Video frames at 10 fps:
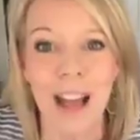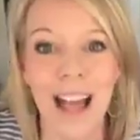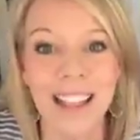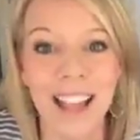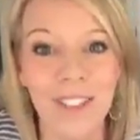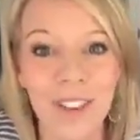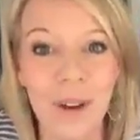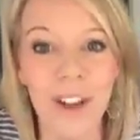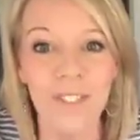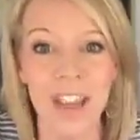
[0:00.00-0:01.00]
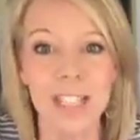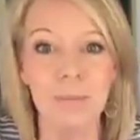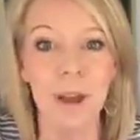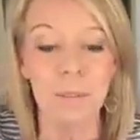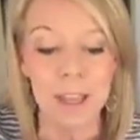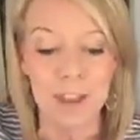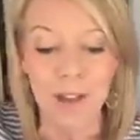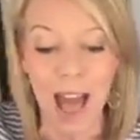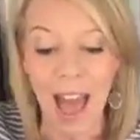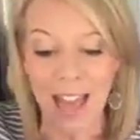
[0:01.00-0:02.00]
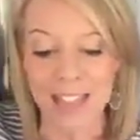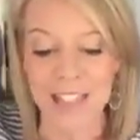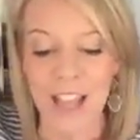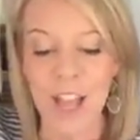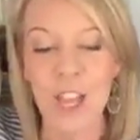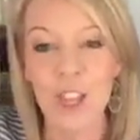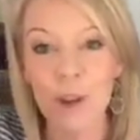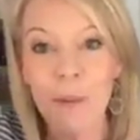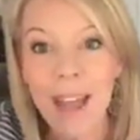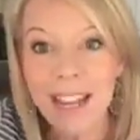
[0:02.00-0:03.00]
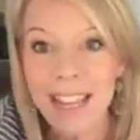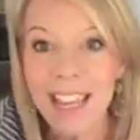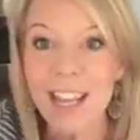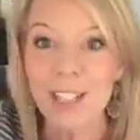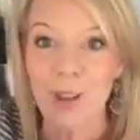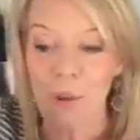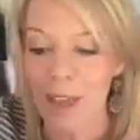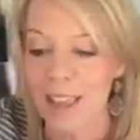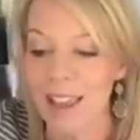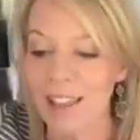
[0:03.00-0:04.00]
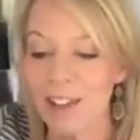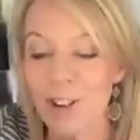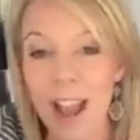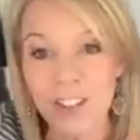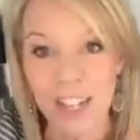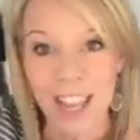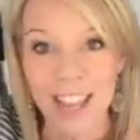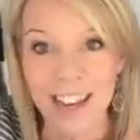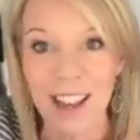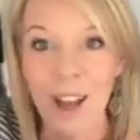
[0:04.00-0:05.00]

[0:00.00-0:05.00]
I love you on Facebook, but you guys, your money is going in the trash can